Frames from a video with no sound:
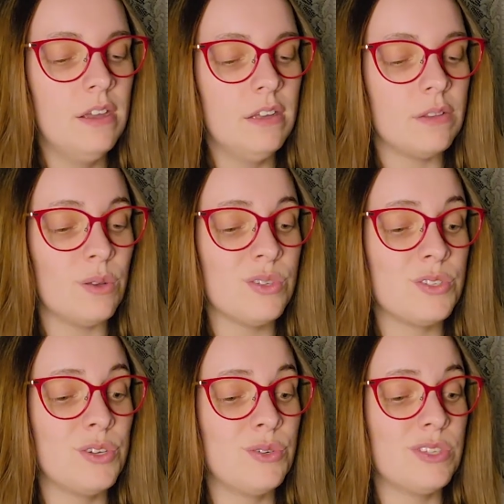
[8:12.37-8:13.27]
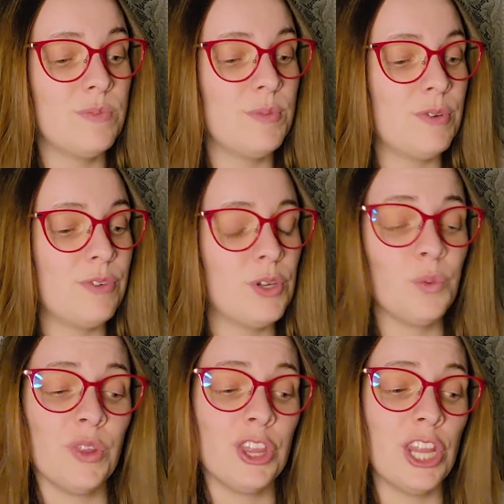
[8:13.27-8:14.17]
Those two seem to be filled
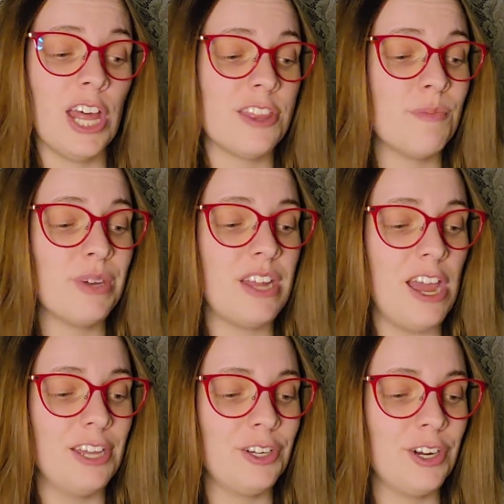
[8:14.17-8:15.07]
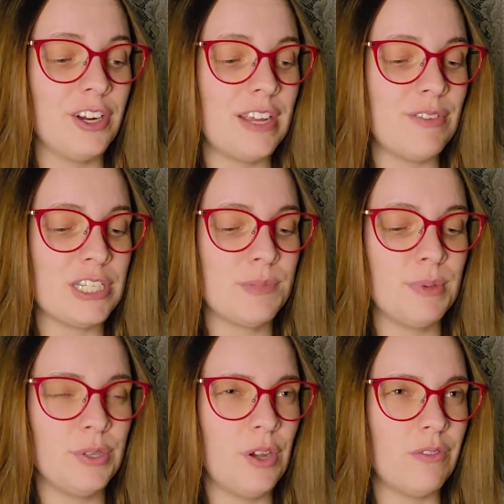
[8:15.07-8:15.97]
with nothing but anger. It even
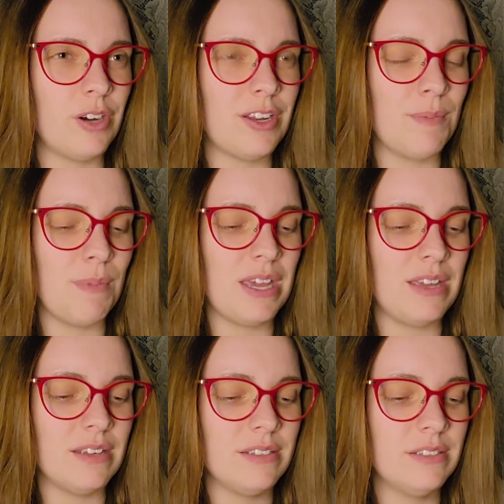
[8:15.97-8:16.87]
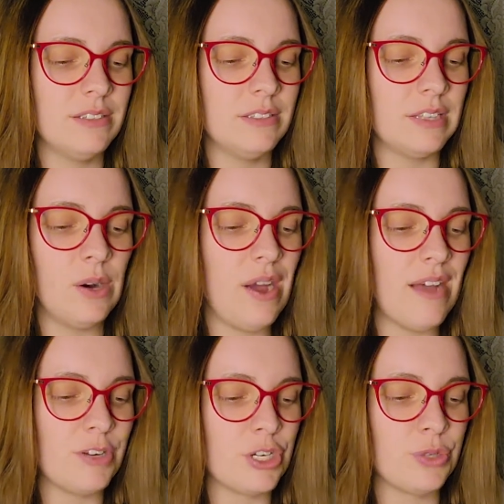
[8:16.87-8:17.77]
spilled over onto me. They don't
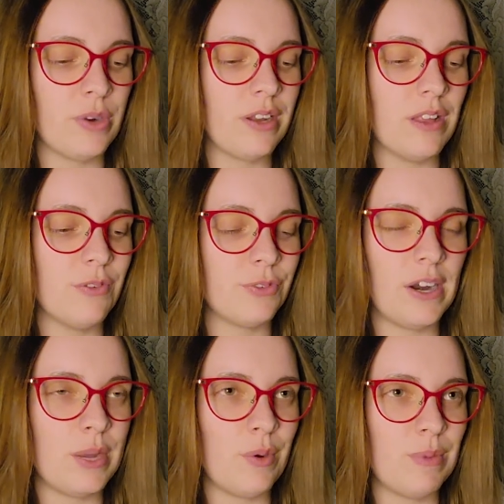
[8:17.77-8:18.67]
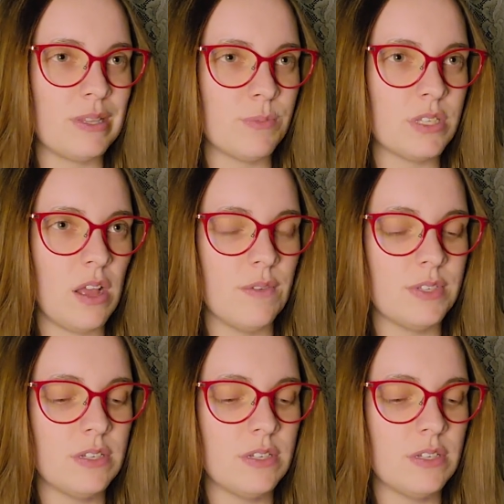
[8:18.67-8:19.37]
have a shred of love for anyone but themselves.